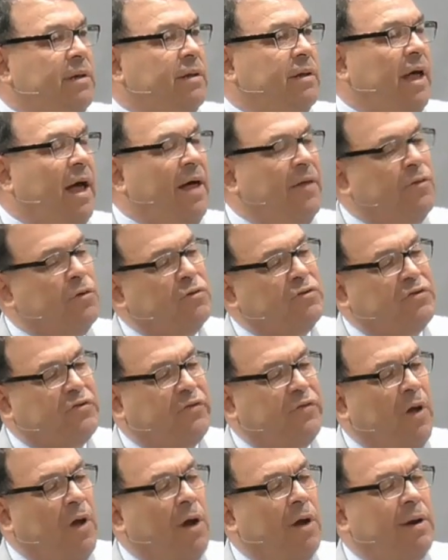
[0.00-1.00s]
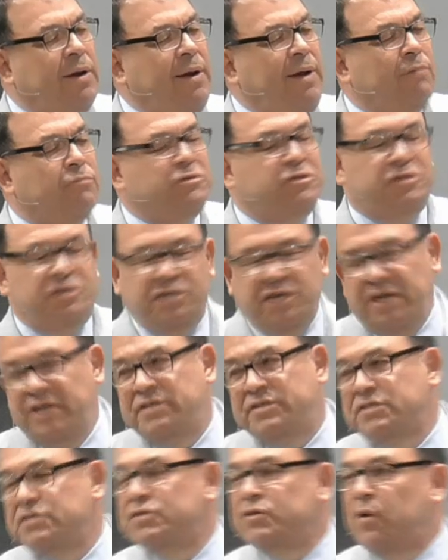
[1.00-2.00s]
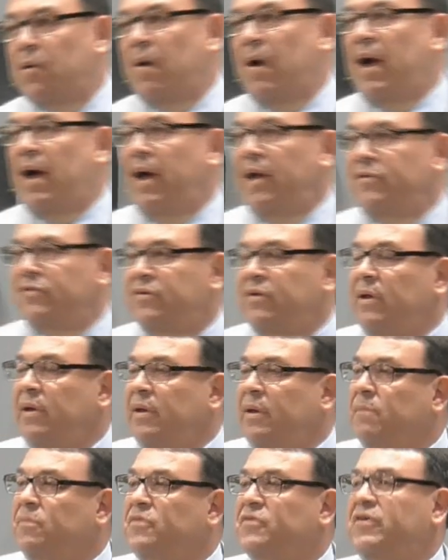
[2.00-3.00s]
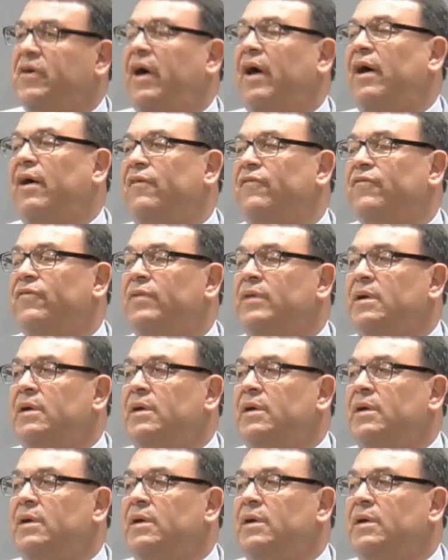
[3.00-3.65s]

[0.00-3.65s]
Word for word: Others thought it was Jesus Christ himself.